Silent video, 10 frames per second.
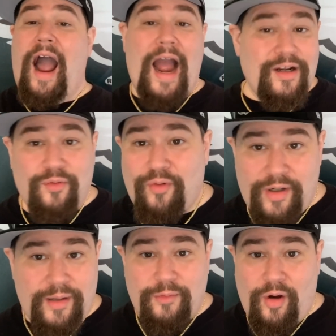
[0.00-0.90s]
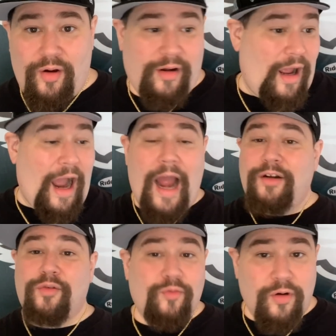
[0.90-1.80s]
I don't want him gone. I
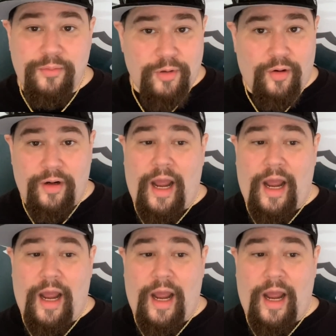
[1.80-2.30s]
don't want him gone.